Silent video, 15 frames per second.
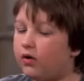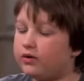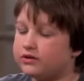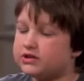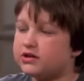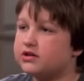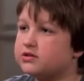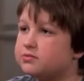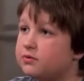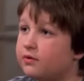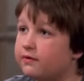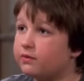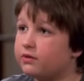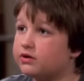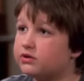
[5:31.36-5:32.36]
Oh, I saw this
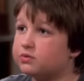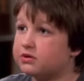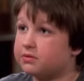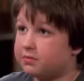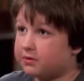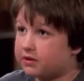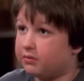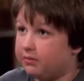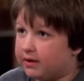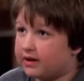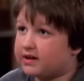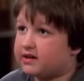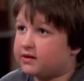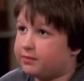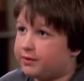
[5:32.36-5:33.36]
movie once where they put the
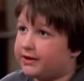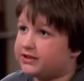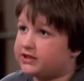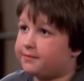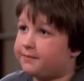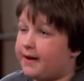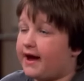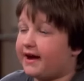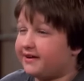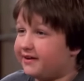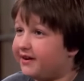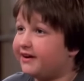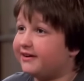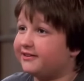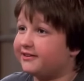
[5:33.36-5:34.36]
money in a plastic bag
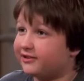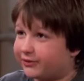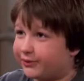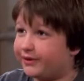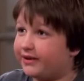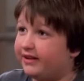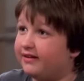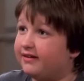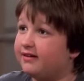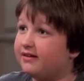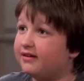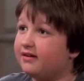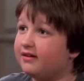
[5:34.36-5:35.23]
and hung it in the toilet.